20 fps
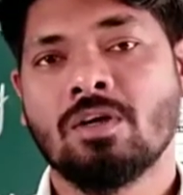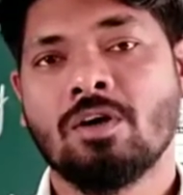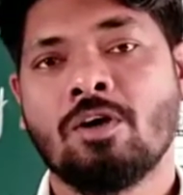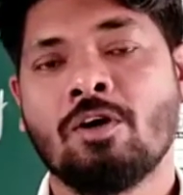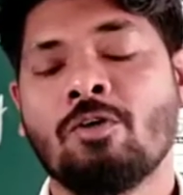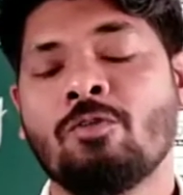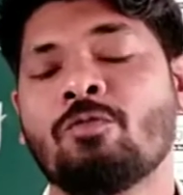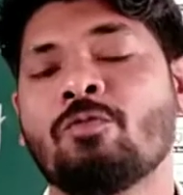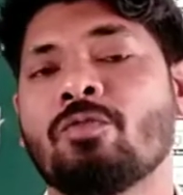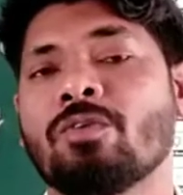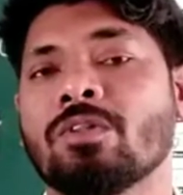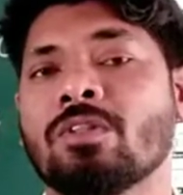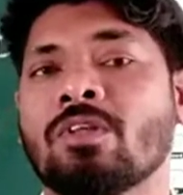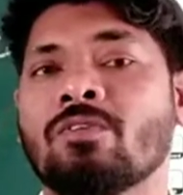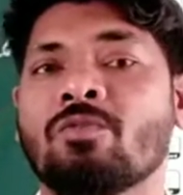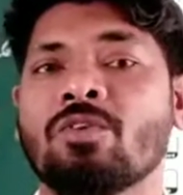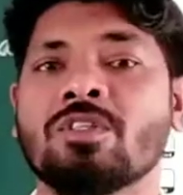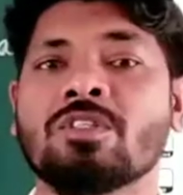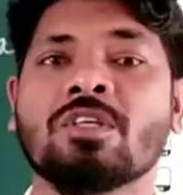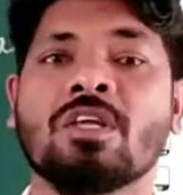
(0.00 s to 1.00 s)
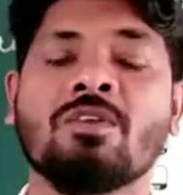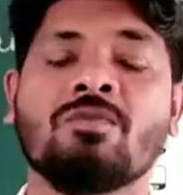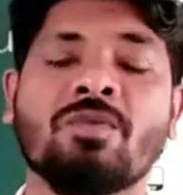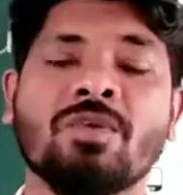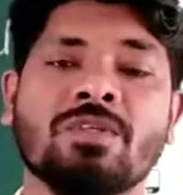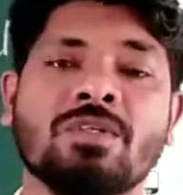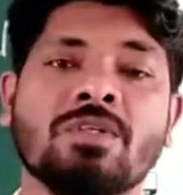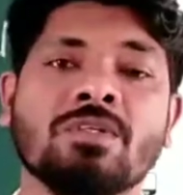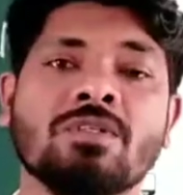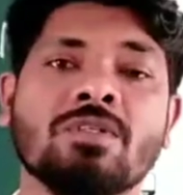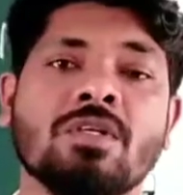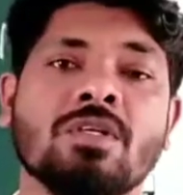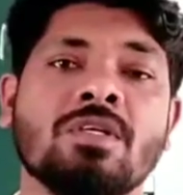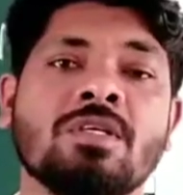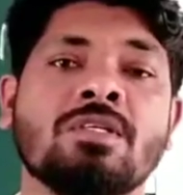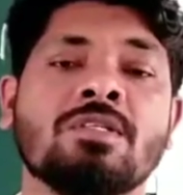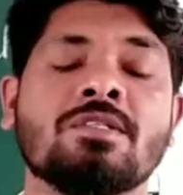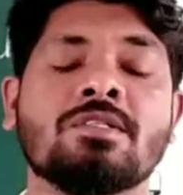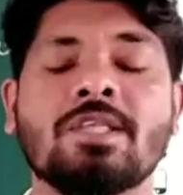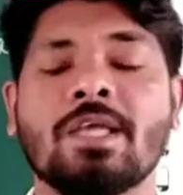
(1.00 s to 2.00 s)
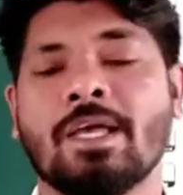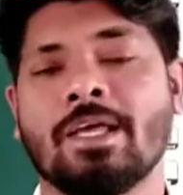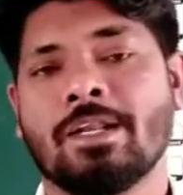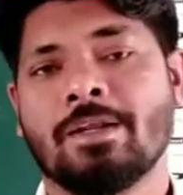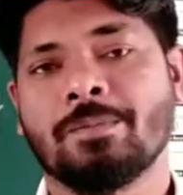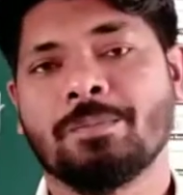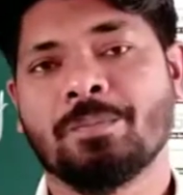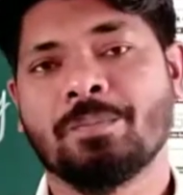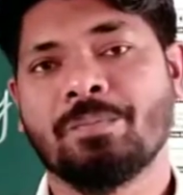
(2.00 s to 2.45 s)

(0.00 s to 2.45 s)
of the physical features is there.